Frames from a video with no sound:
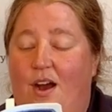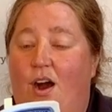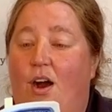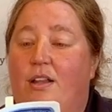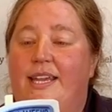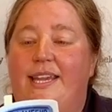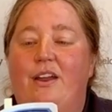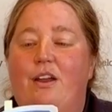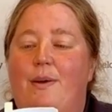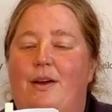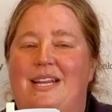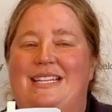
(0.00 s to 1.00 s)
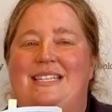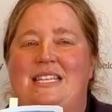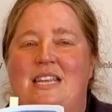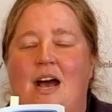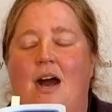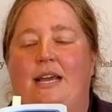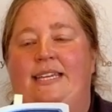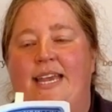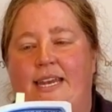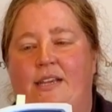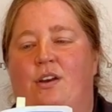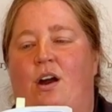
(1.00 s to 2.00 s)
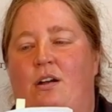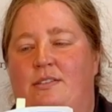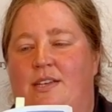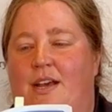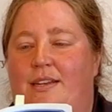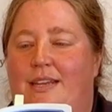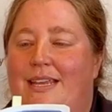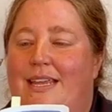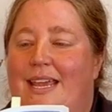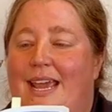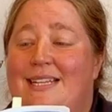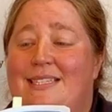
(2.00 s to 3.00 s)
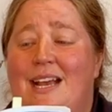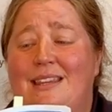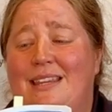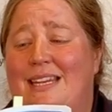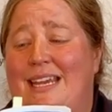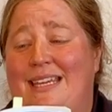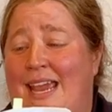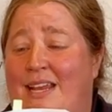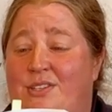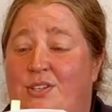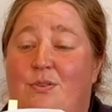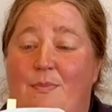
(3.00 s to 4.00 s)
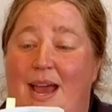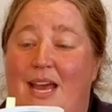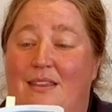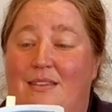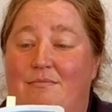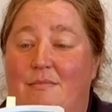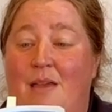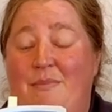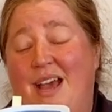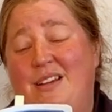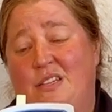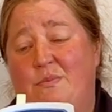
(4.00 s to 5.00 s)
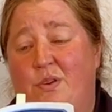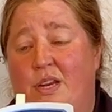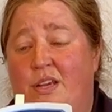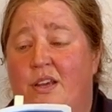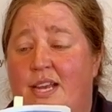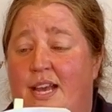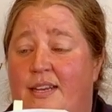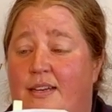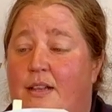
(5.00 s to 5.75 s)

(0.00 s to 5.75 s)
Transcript: All I care about is not getting called on. It's not that I can't do math, I'm actually pretty good at it.